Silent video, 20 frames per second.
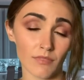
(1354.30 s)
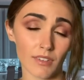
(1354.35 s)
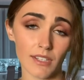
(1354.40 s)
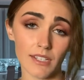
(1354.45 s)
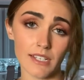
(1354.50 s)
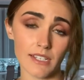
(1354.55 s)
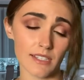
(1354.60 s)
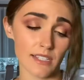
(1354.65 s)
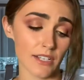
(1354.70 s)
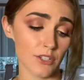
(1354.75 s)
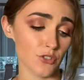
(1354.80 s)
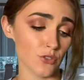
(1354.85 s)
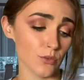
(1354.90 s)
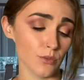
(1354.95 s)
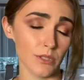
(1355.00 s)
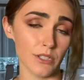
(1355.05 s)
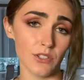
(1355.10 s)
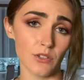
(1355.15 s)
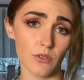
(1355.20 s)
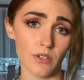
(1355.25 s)
Yes, I
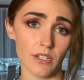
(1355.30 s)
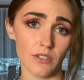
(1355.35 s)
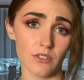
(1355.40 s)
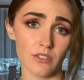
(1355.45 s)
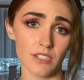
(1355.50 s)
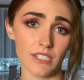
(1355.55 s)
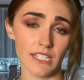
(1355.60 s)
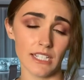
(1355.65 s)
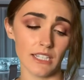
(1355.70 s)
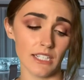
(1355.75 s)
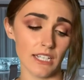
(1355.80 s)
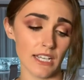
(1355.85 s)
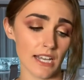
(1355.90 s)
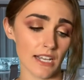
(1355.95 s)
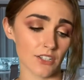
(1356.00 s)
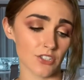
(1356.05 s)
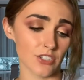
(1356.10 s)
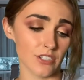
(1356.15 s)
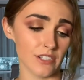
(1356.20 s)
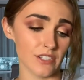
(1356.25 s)
truly don't understand the
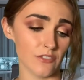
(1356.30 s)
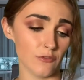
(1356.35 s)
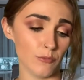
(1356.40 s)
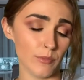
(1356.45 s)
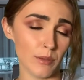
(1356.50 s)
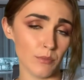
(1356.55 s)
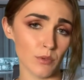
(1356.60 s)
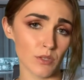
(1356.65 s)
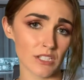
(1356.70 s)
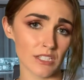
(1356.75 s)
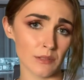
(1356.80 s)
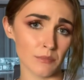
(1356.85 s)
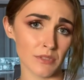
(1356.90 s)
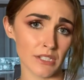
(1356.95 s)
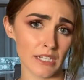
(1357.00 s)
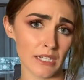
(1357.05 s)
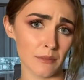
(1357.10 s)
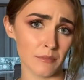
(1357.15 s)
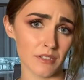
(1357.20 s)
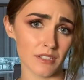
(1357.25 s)
actions of people
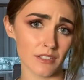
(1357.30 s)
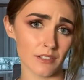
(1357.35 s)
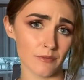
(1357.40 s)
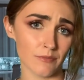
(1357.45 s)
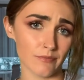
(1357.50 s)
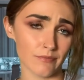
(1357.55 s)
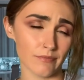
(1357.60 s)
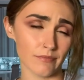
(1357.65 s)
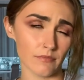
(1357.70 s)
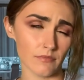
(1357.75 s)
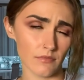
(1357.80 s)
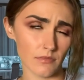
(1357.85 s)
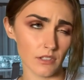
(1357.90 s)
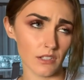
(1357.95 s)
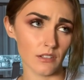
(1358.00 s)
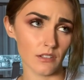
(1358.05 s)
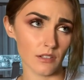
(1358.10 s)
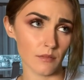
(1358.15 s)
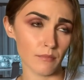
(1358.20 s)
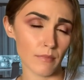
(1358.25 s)
sometimes.
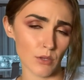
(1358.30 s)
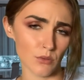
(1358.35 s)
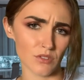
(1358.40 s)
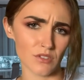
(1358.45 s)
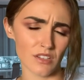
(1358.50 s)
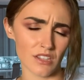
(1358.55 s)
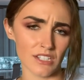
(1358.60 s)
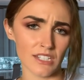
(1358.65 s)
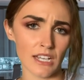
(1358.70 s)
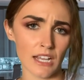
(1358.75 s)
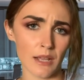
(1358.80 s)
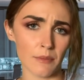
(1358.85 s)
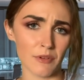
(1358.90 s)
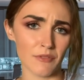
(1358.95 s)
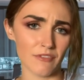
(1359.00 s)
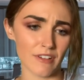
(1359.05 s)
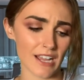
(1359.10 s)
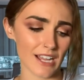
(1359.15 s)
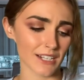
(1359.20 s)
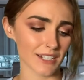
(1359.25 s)
Most of the time, in
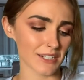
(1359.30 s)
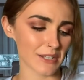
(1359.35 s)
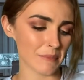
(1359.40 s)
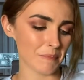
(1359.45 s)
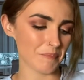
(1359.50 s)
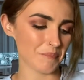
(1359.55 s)
fact.